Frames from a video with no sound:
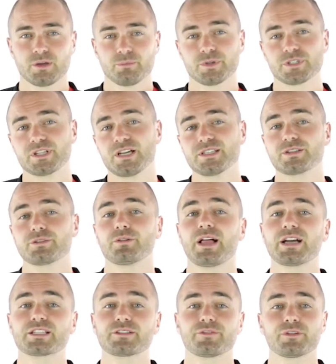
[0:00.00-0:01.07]
Besides the
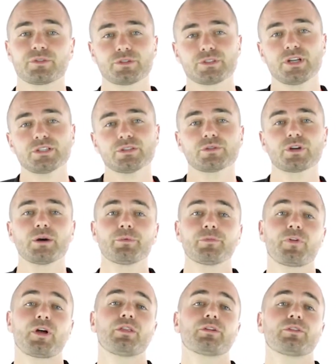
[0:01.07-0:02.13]
relaxed fit, there's also a couple
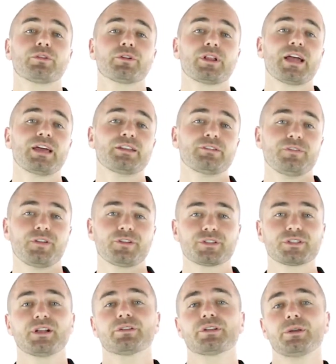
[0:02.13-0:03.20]
of other little handy
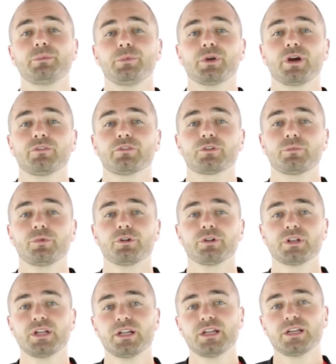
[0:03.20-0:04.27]
features that'll keep you comfortable,
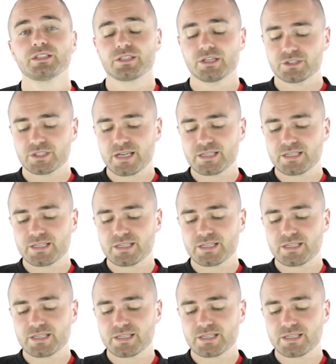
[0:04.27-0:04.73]
such